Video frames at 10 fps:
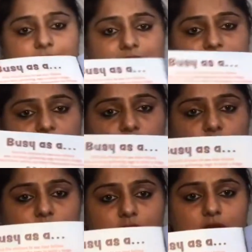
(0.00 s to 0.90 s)
It's so
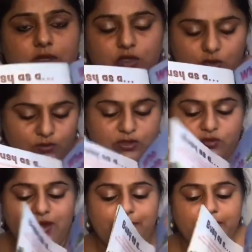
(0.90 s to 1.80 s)
good, so
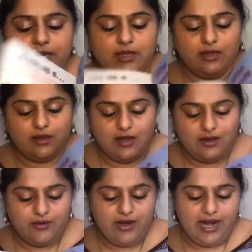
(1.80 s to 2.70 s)
much vibrant in the
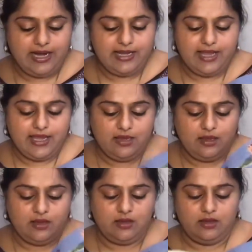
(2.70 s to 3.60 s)
color, and
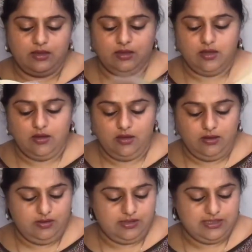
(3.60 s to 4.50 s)
then
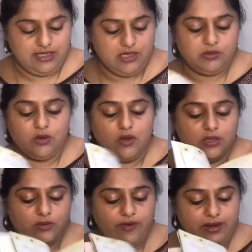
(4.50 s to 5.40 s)
the stickers were
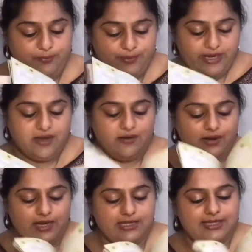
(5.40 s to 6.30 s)
also very bigger
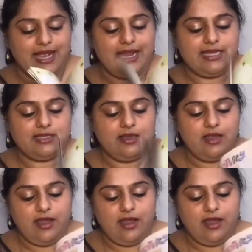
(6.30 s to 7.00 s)
in size,